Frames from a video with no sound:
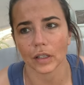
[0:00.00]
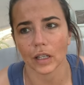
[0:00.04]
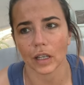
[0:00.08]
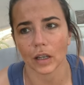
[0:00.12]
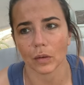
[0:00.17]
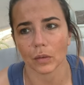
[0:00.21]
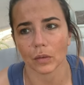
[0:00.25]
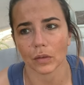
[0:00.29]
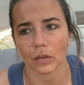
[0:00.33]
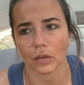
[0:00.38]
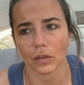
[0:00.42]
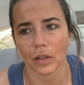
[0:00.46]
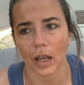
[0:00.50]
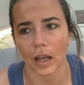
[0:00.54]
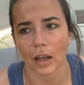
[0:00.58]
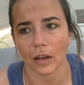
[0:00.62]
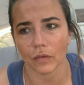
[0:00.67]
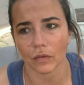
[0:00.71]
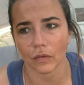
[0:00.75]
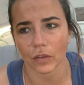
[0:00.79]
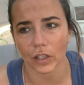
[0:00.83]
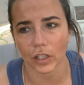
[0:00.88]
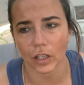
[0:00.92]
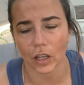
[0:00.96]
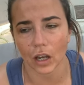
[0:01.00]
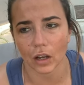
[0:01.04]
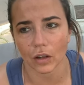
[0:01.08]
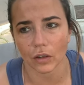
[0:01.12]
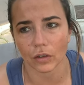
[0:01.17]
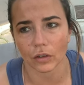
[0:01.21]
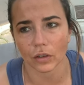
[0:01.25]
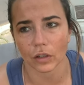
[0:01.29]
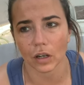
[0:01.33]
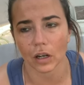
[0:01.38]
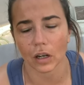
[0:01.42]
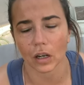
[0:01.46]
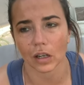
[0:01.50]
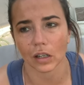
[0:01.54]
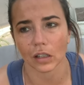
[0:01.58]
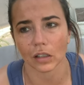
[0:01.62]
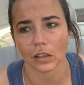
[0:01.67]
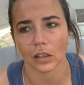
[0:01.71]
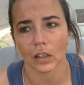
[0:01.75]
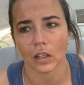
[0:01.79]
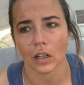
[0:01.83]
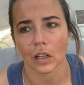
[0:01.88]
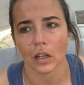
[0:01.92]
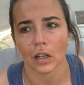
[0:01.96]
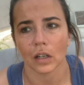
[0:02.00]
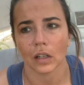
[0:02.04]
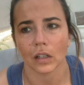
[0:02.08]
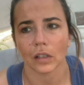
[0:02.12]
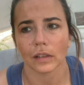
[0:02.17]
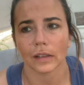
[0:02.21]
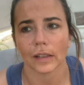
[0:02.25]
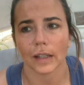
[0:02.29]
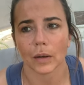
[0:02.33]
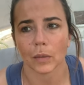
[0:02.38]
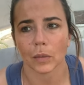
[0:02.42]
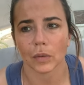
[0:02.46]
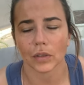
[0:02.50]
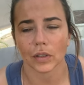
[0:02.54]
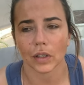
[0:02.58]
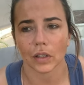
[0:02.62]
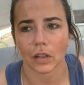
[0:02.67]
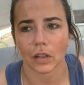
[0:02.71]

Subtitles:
there was hatha yoga, there was